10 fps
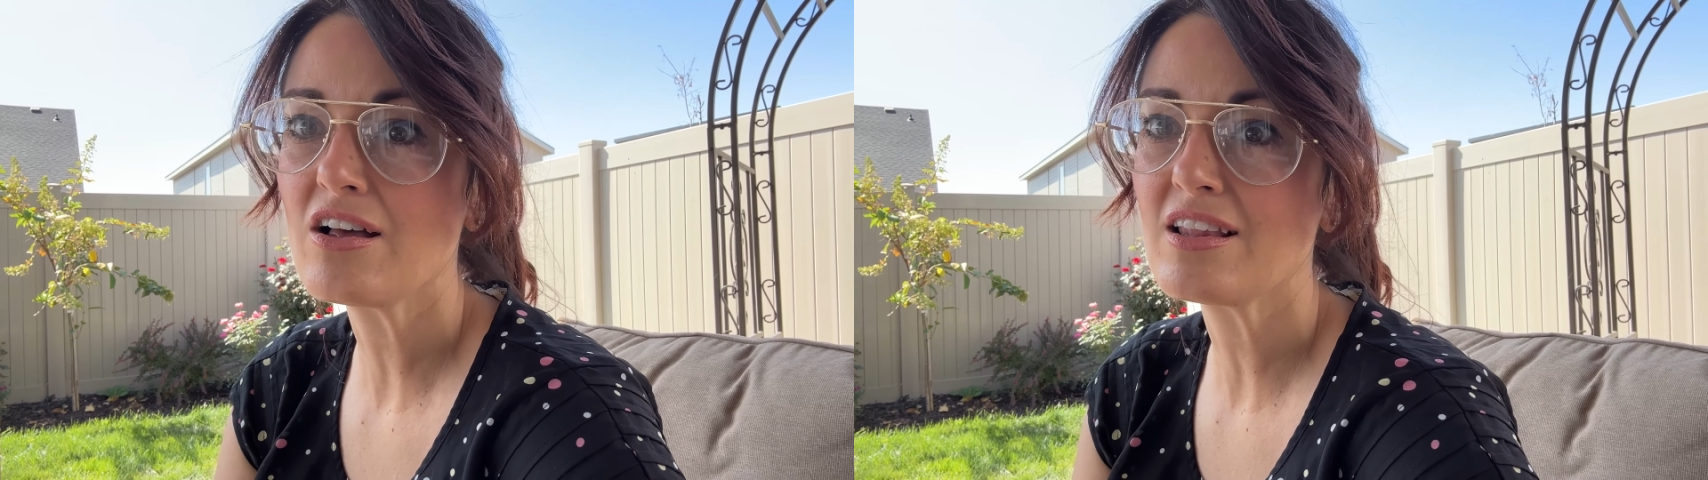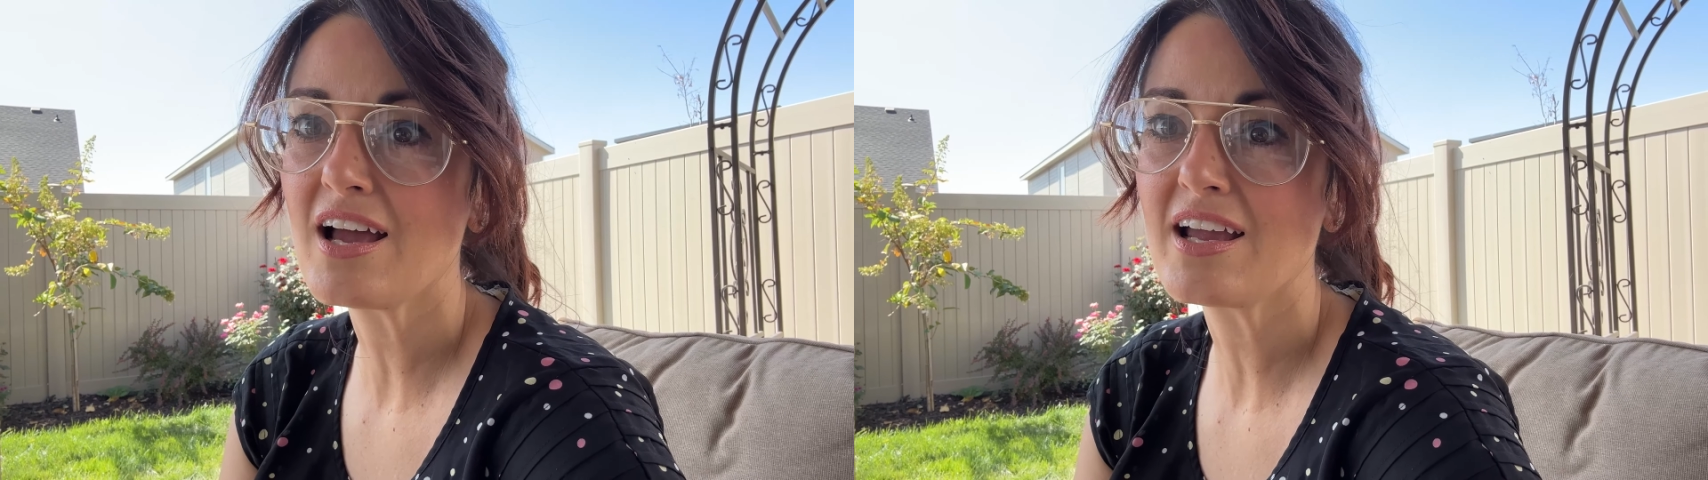
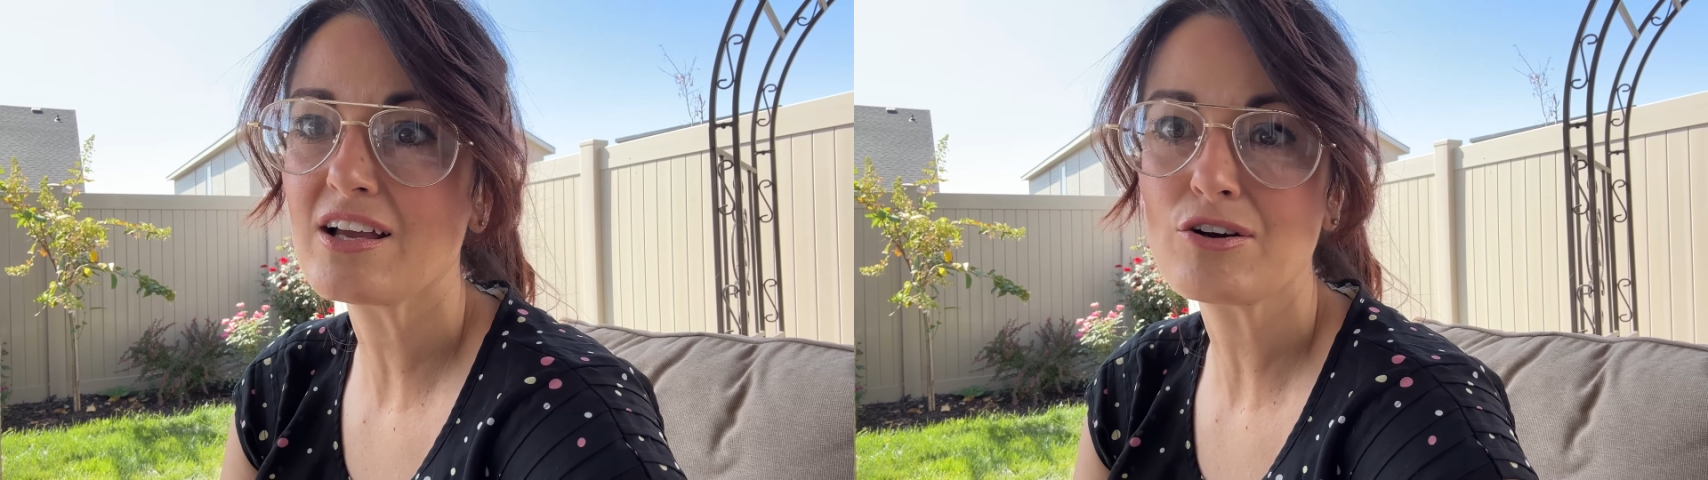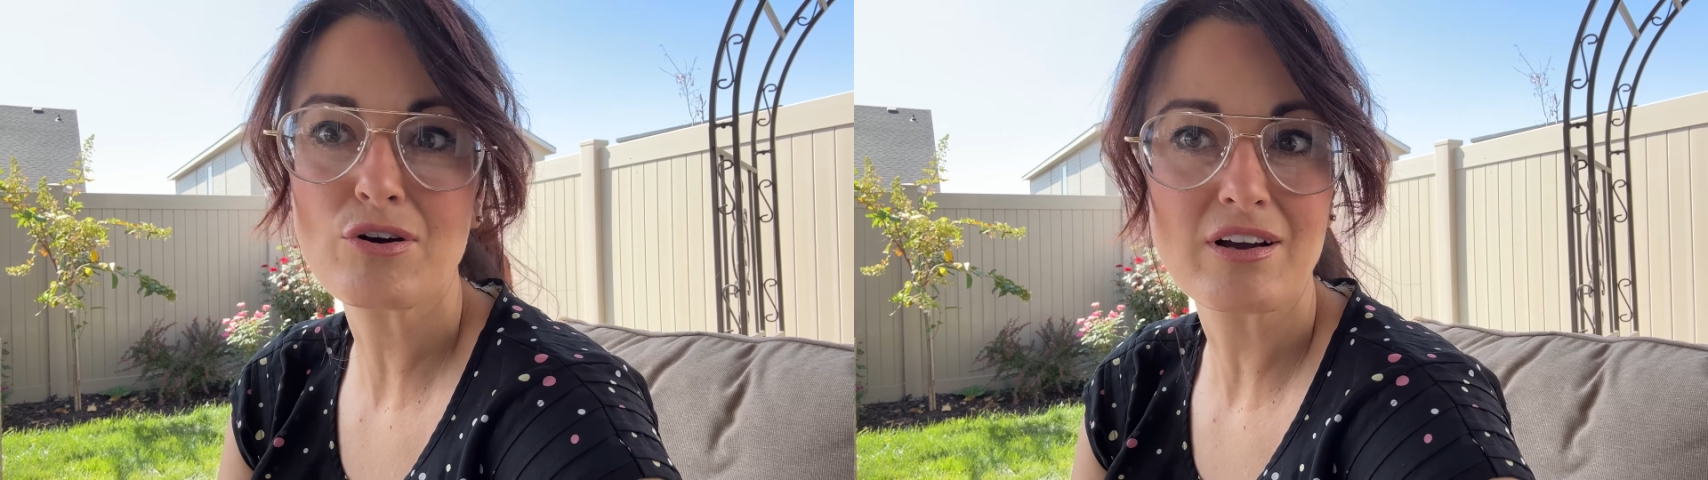like a
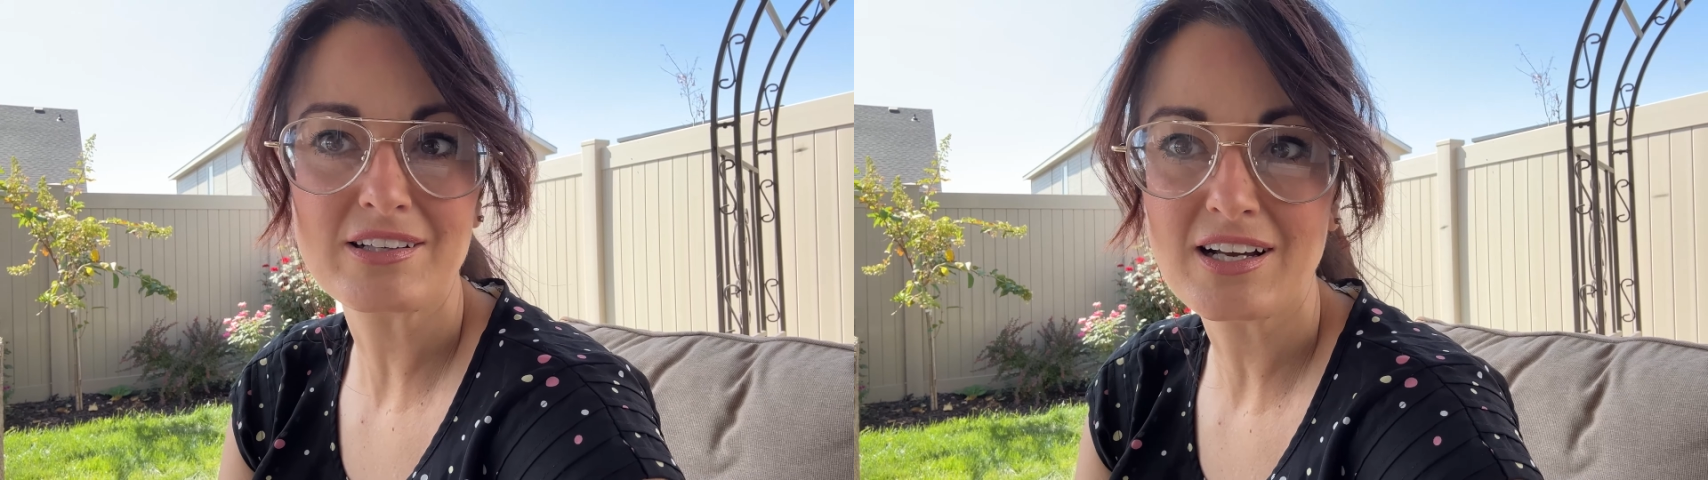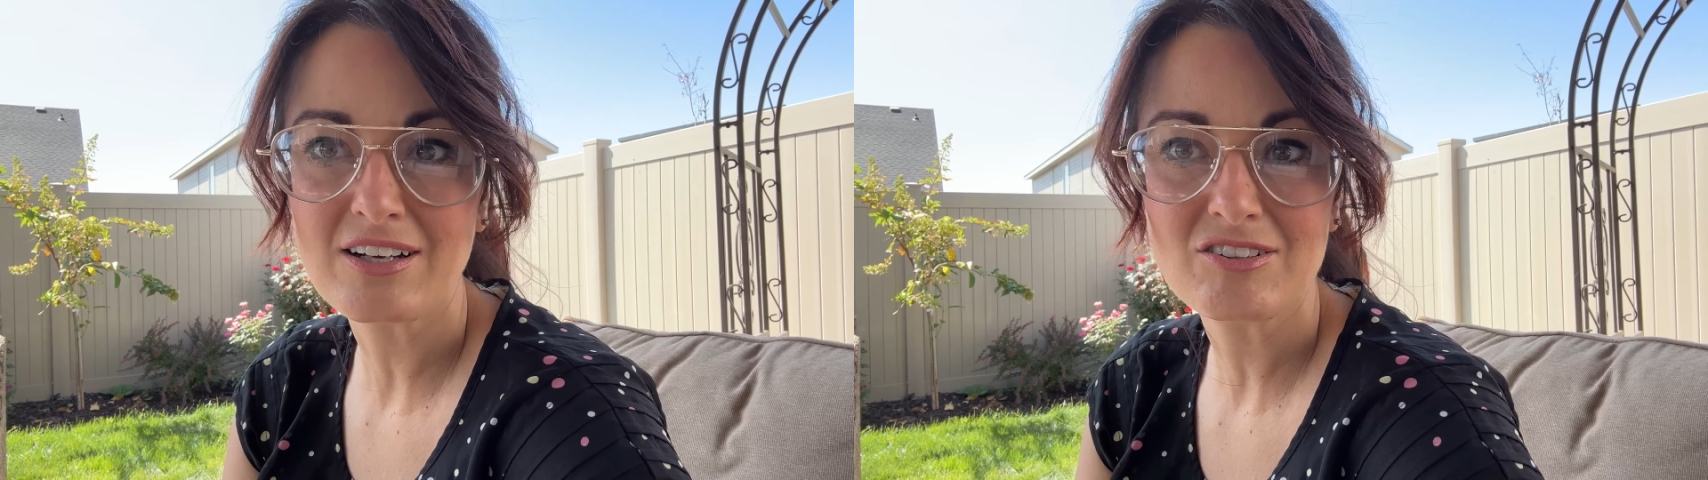
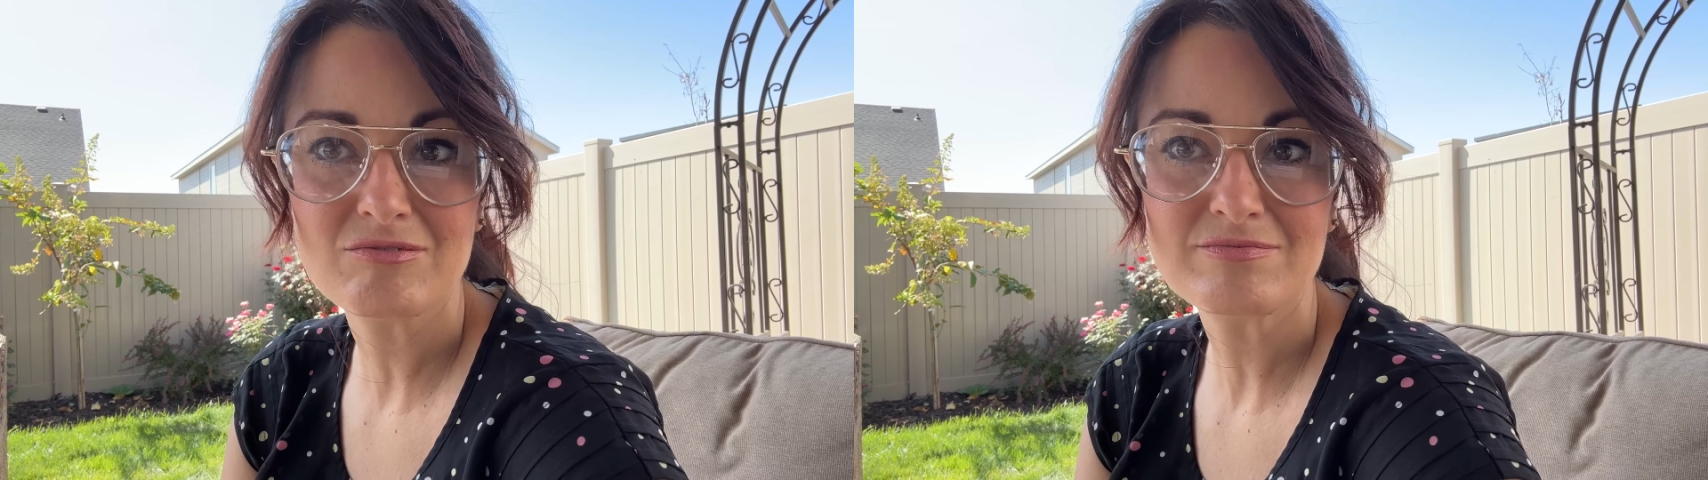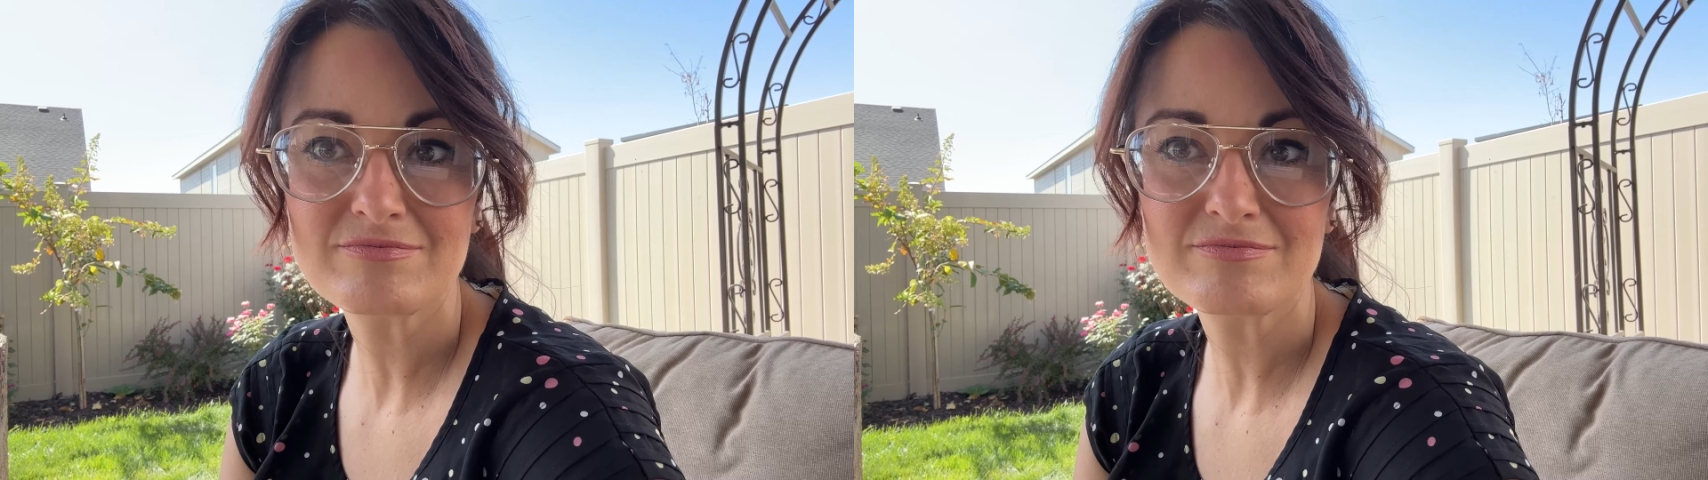crocodile?